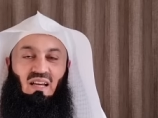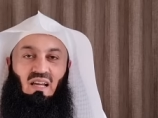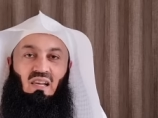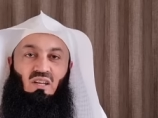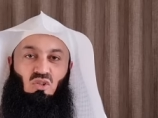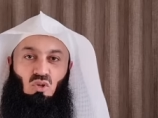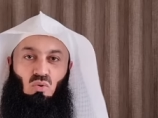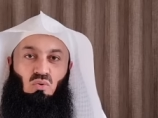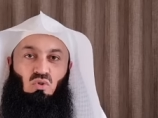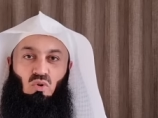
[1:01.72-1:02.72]
Allah
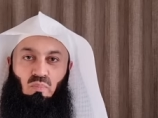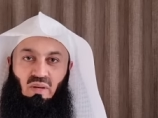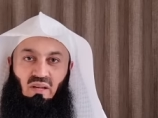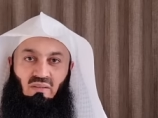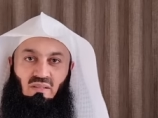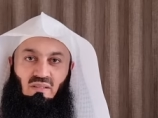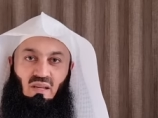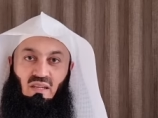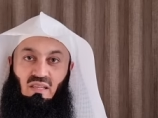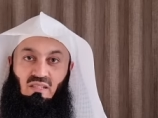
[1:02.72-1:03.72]
chose your parents
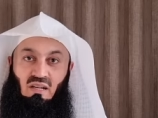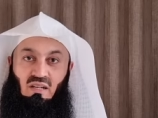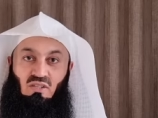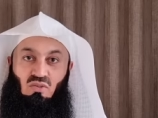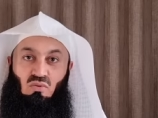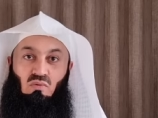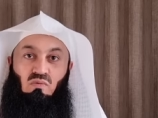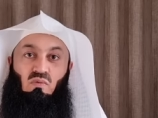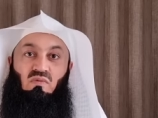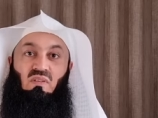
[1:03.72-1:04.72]
and He's asked you to
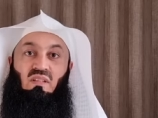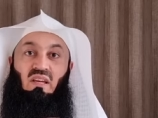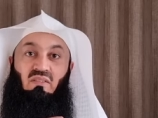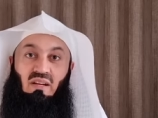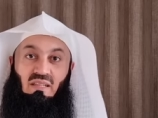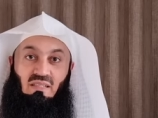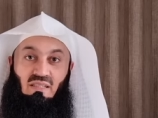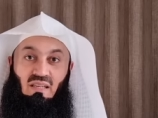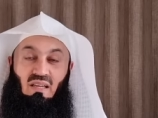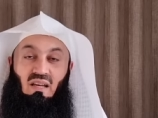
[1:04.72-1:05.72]
fulfill their rights.
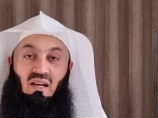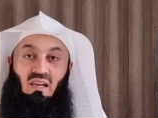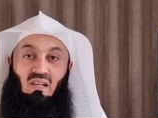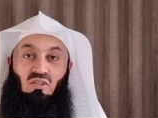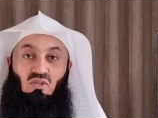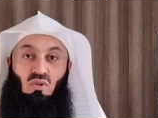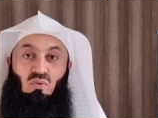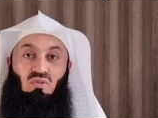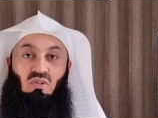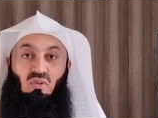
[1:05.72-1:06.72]
Allah has
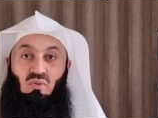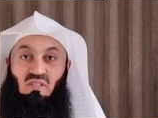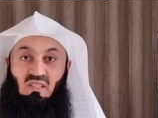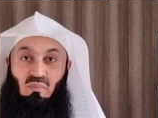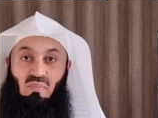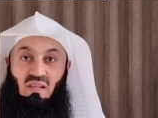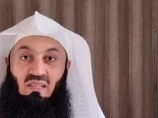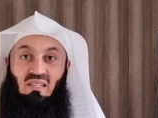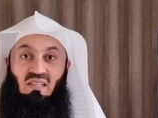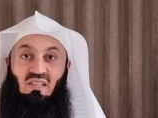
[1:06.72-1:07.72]
chosen your
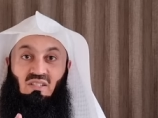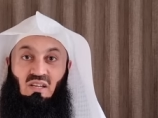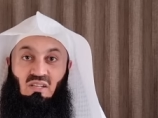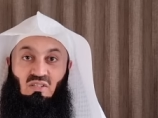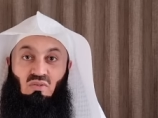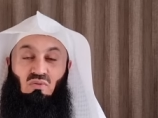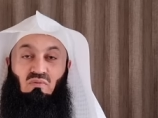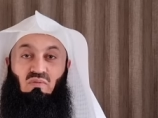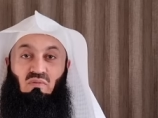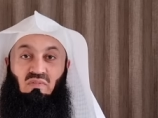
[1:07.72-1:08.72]
siblings and He's asked you to
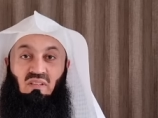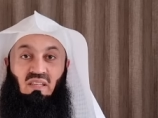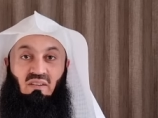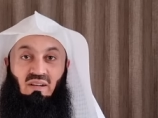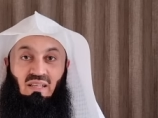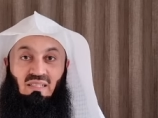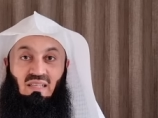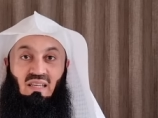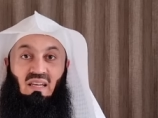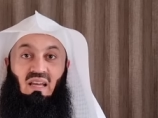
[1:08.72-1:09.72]
fulfill their rights.
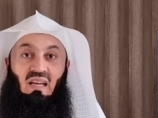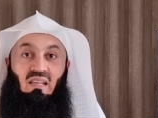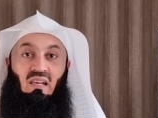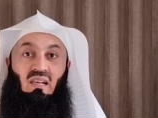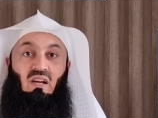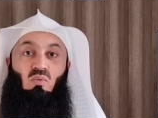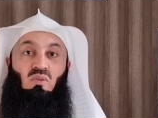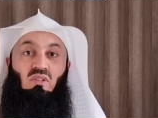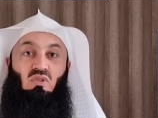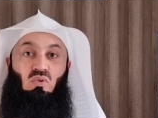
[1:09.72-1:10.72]
And Allah
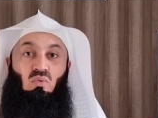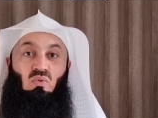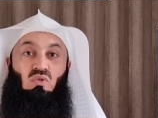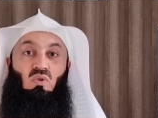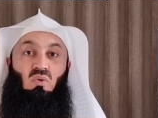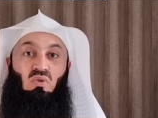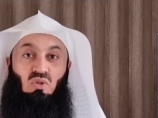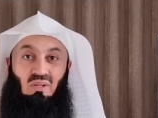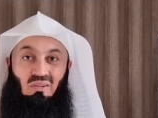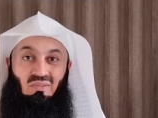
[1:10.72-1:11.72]
will choose your
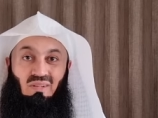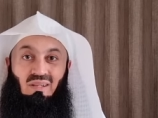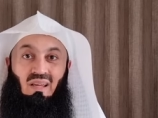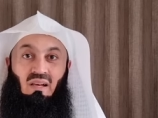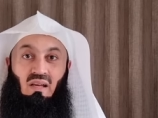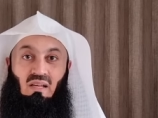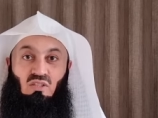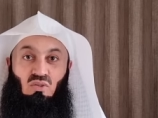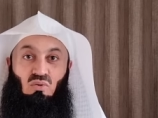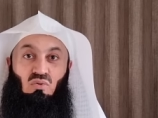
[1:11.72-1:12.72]
children and
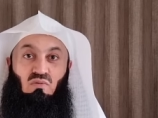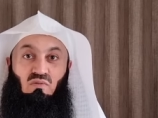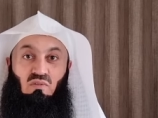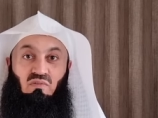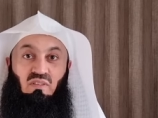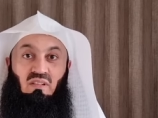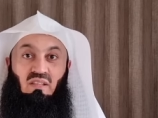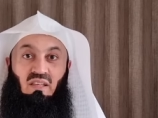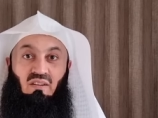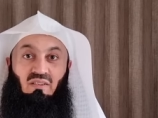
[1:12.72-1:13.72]
ask you to fulfill their